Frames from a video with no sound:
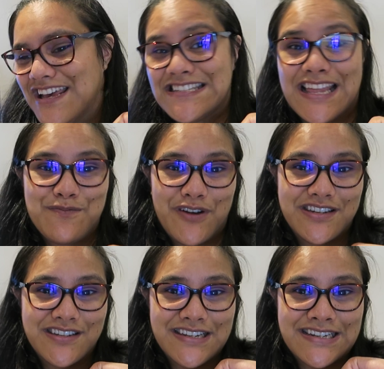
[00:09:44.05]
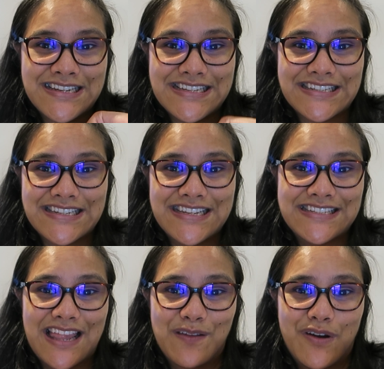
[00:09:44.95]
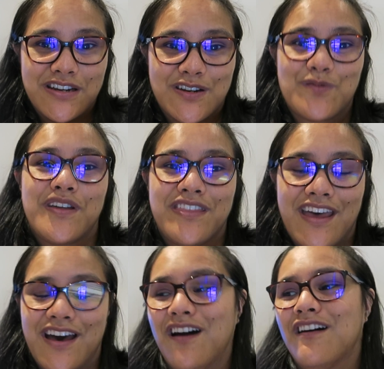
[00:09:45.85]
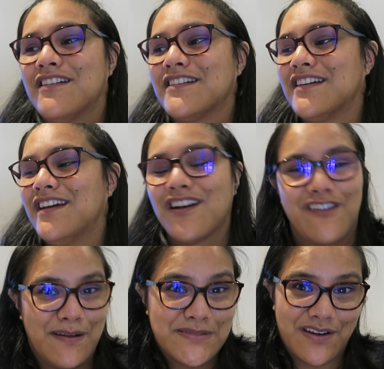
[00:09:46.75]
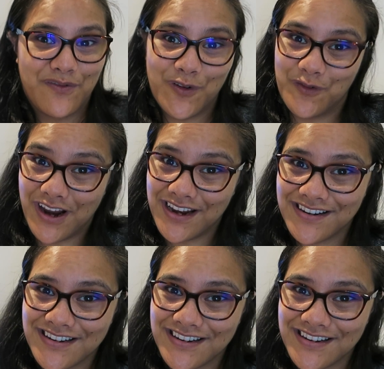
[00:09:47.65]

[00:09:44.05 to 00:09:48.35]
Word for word: A celebration isn't a celebration without a crap ton of food, right?